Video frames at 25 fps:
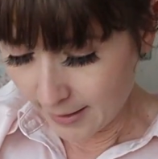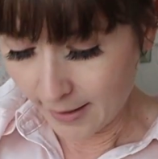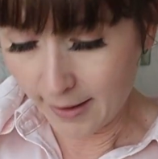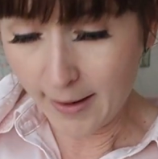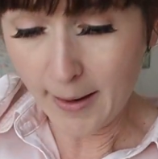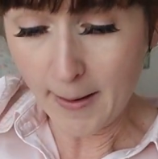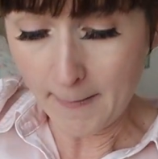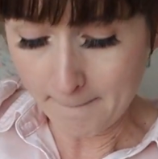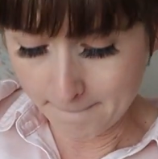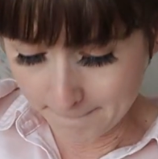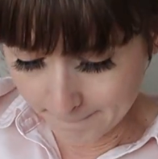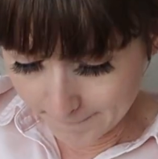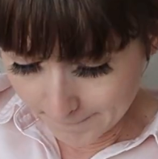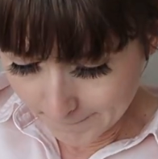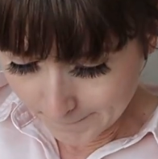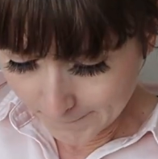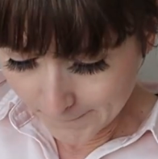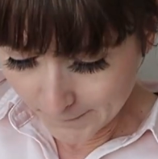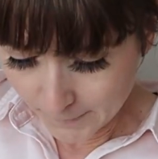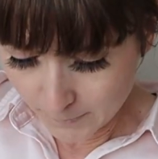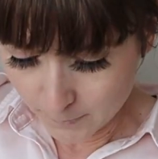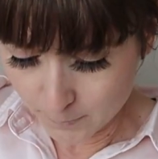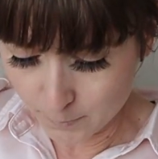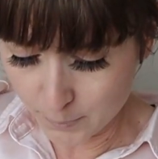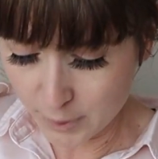
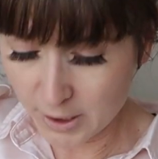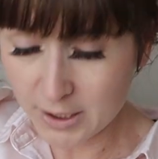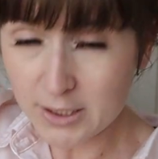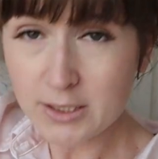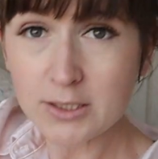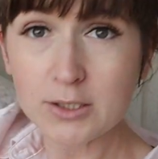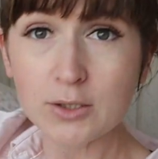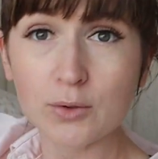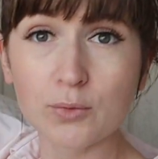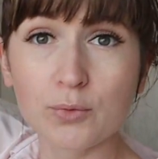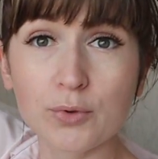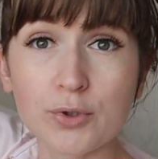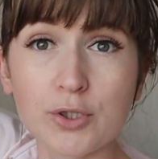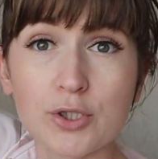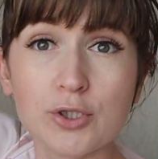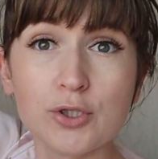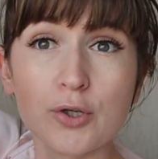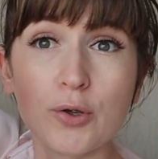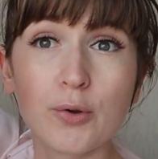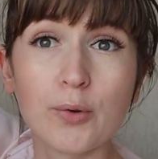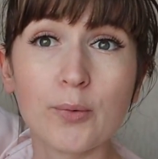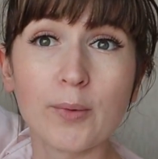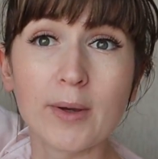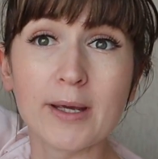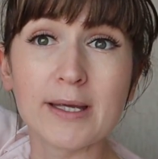but all you
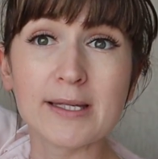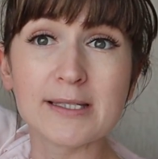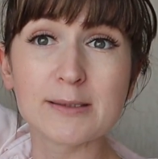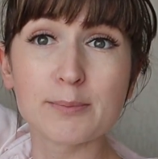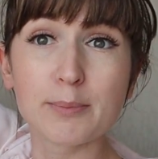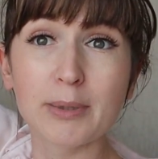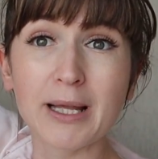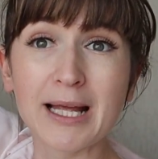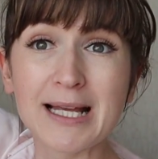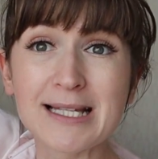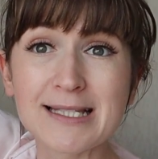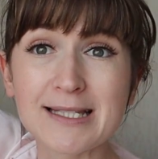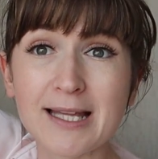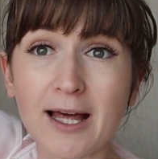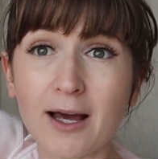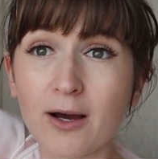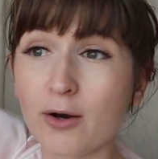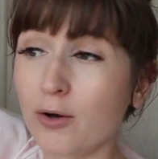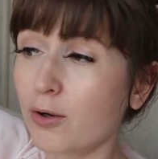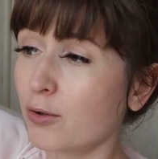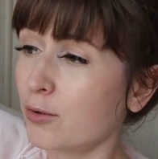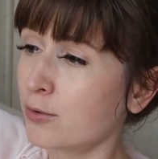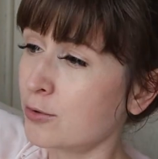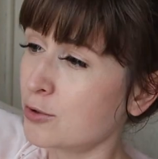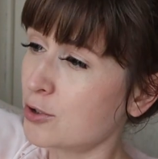do is place that
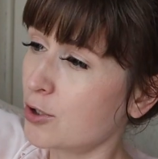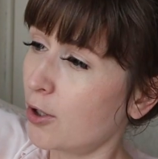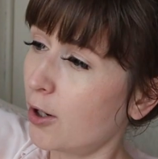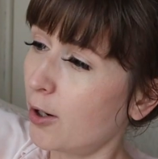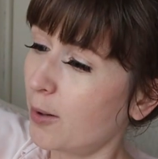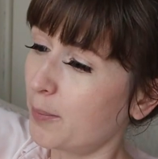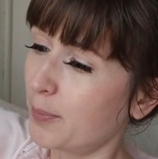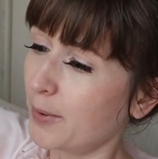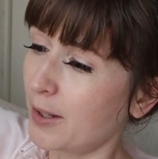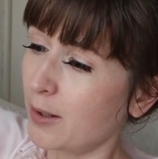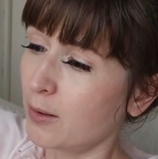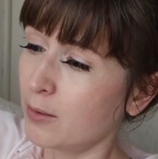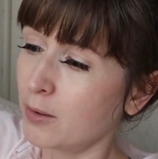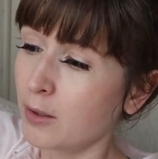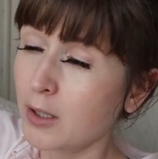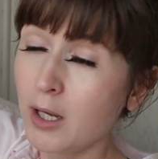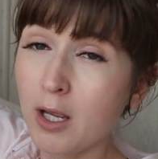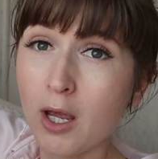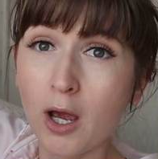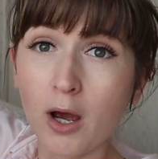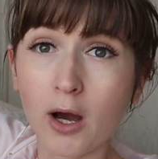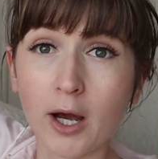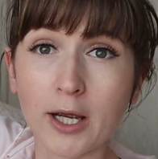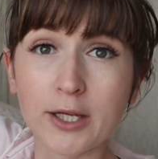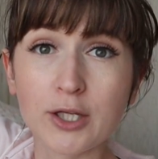on top, and
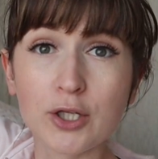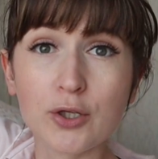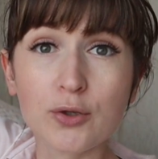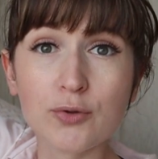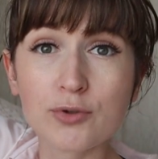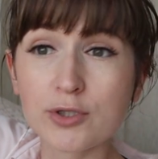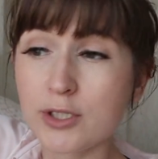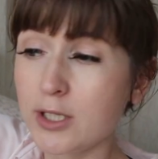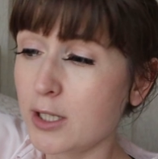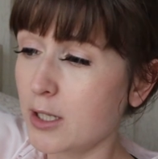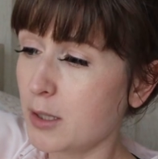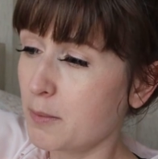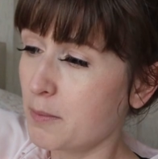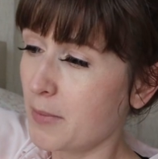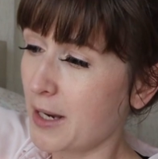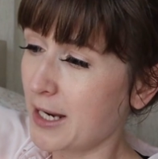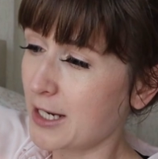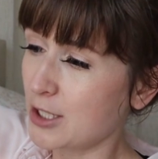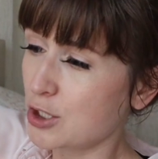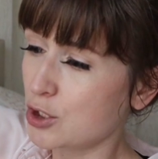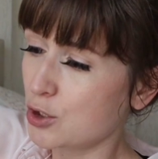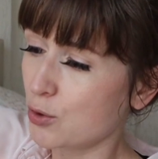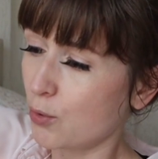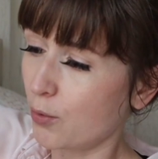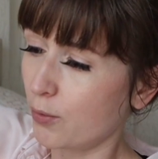I usually
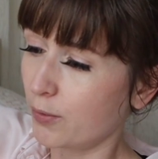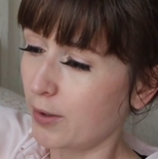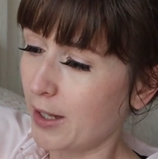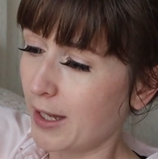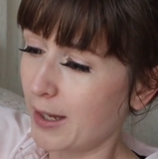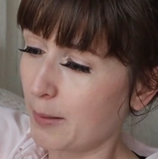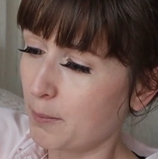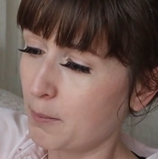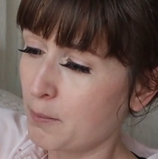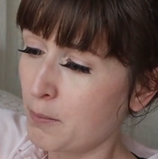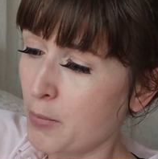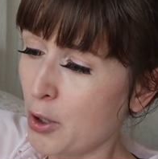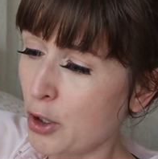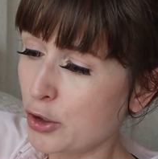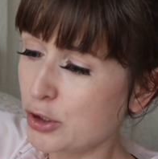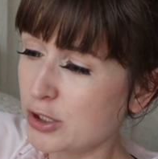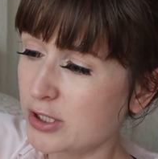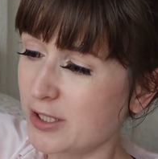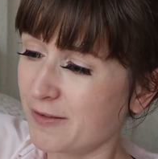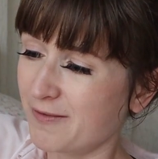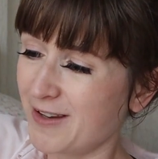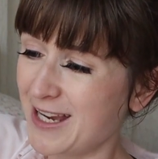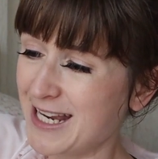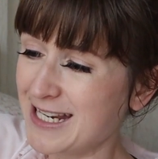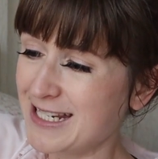make sure that
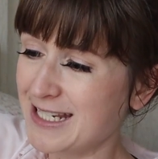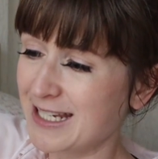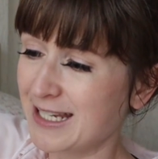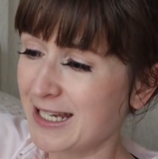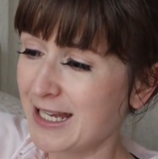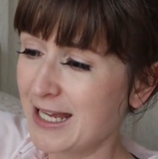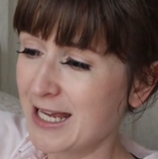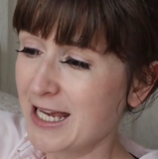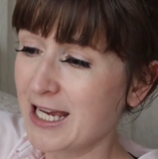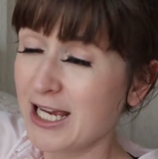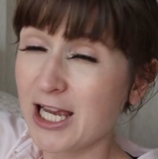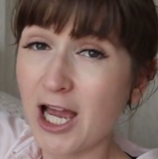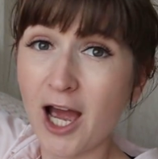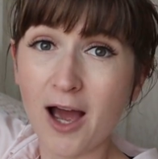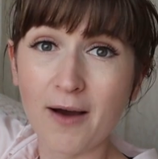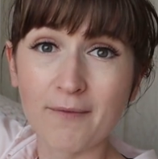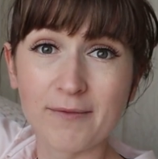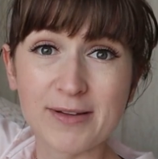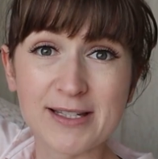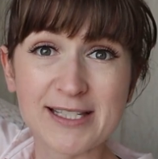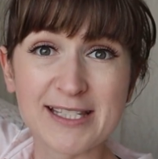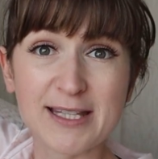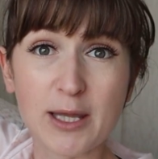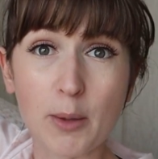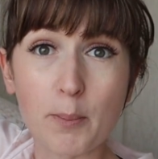most of it
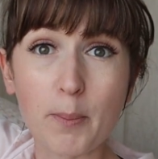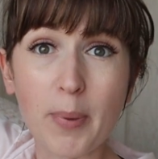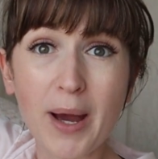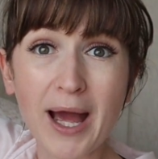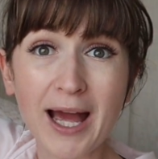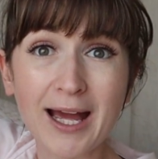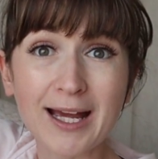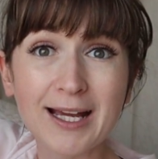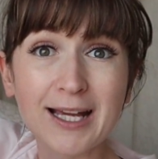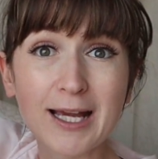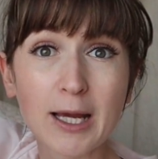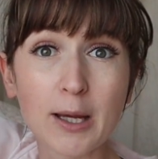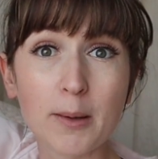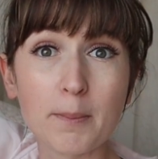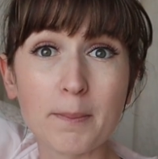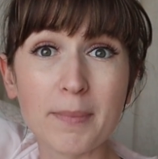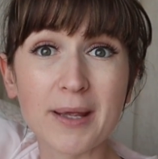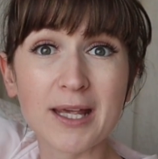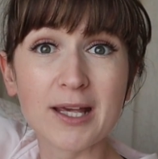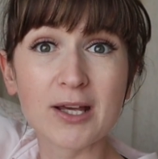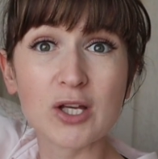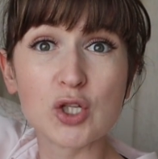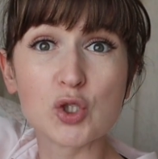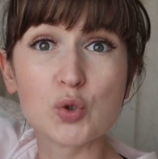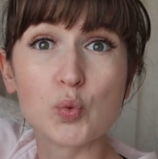covers the back,
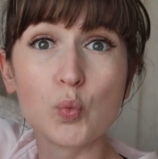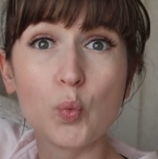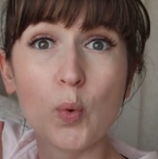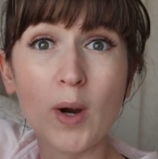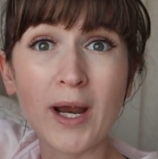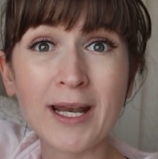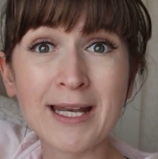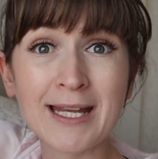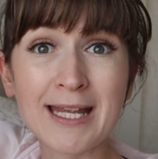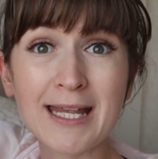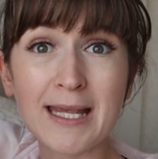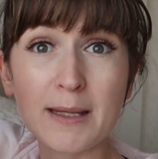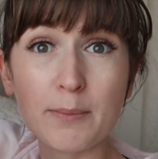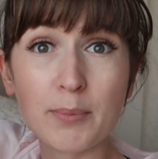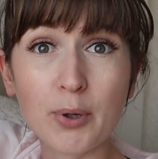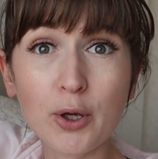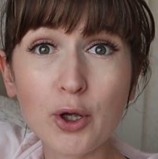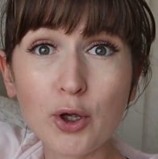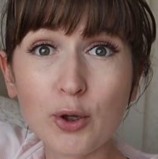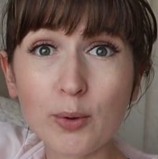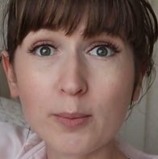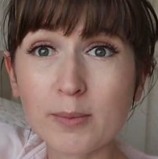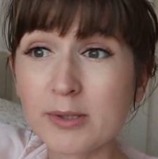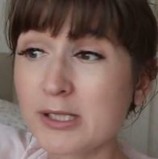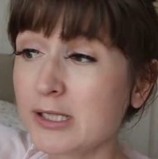because when he
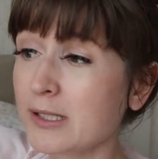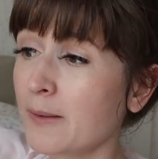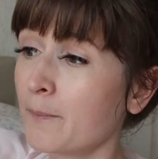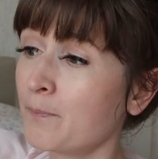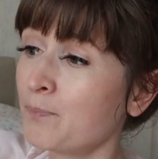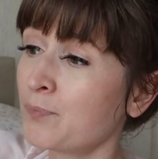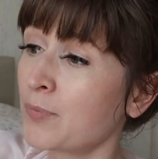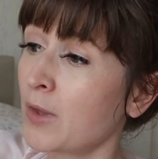poops,